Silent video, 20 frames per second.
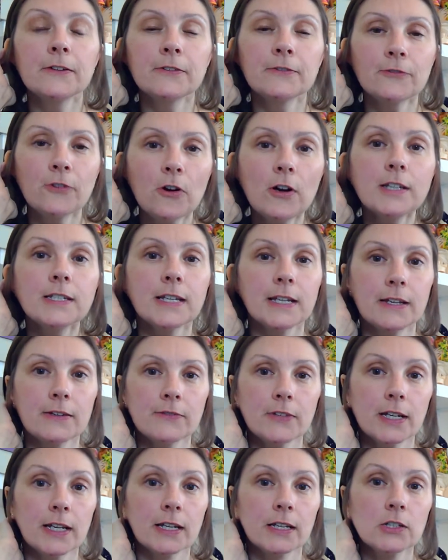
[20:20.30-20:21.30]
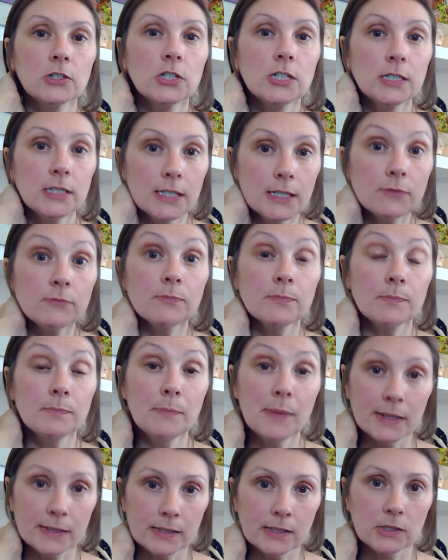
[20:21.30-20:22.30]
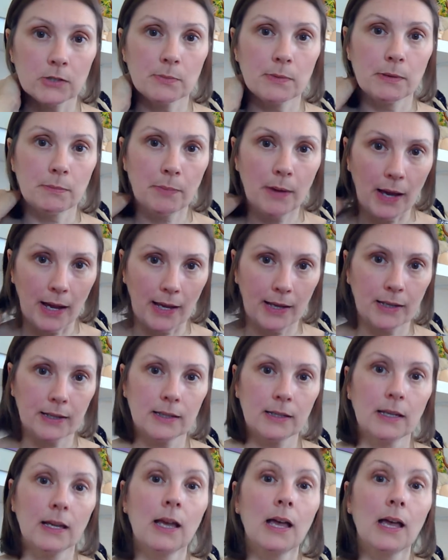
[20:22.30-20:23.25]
Friday evening, she did message me back.